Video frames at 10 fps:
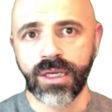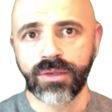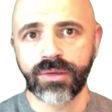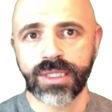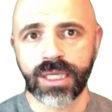
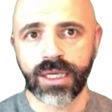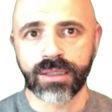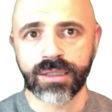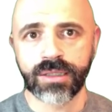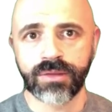to
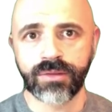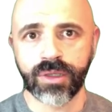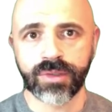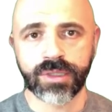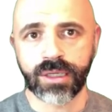resellers if you
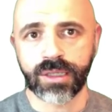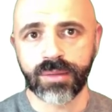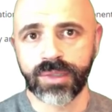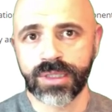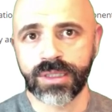want to start a
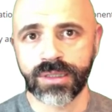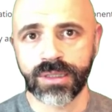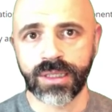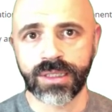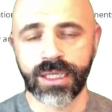business
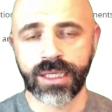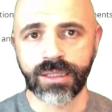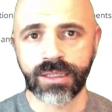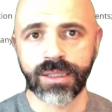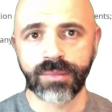
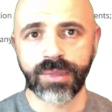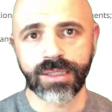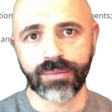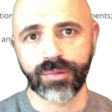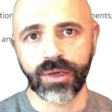selling this
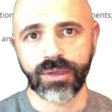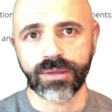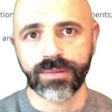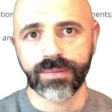amazing product.